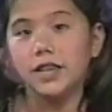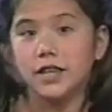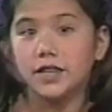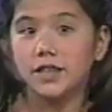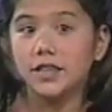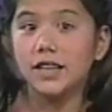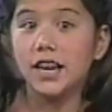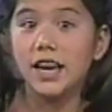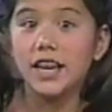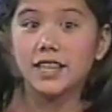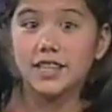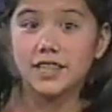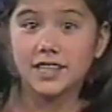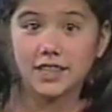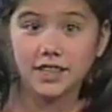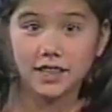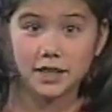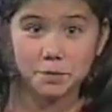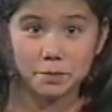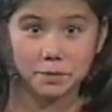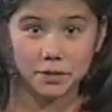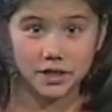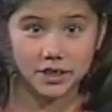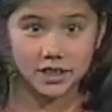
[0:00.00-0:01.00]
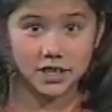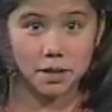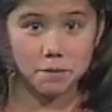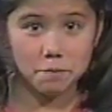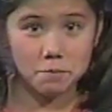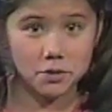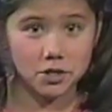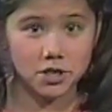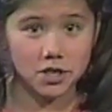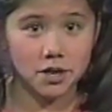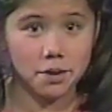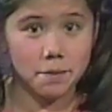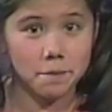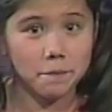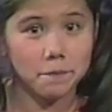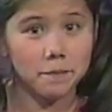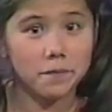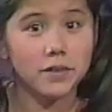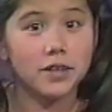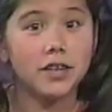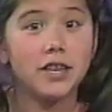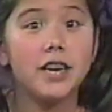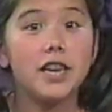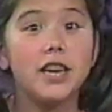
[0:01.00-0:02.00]
Nice sleeping temperature.
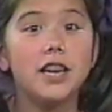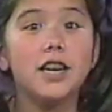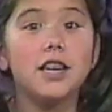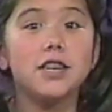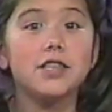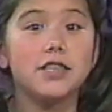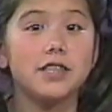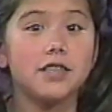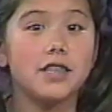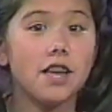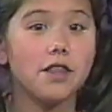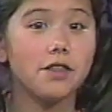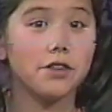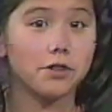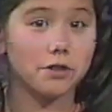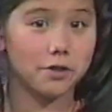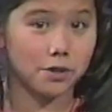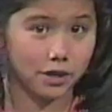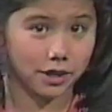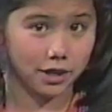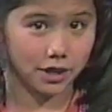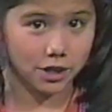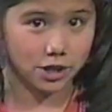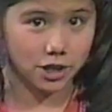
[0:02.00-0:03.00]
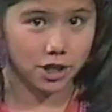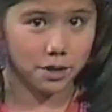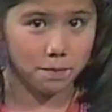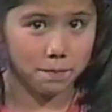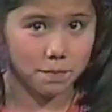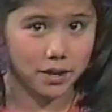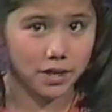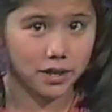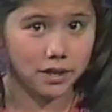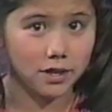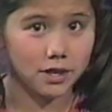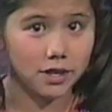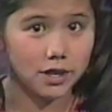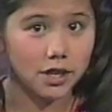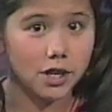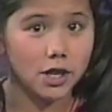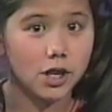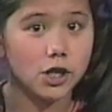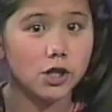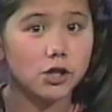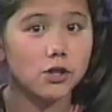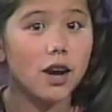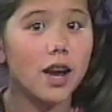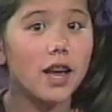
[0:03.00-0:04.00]
Here's another cricket chirping.
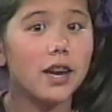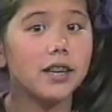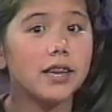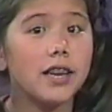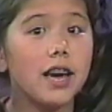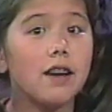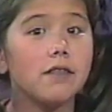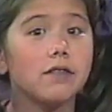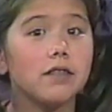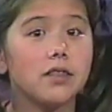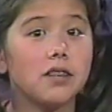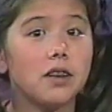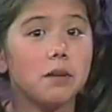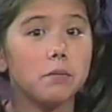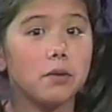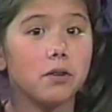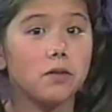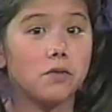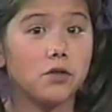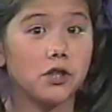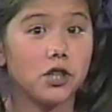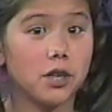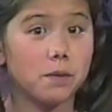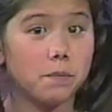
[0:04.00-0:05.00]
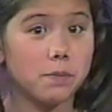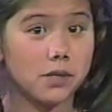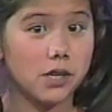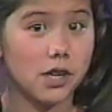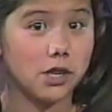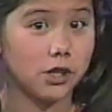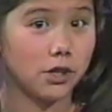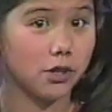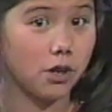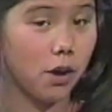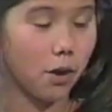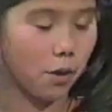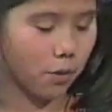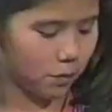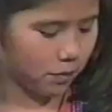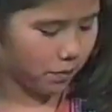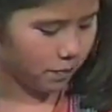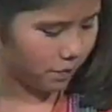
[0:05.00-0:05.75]
Try to count the number of chirps on your own.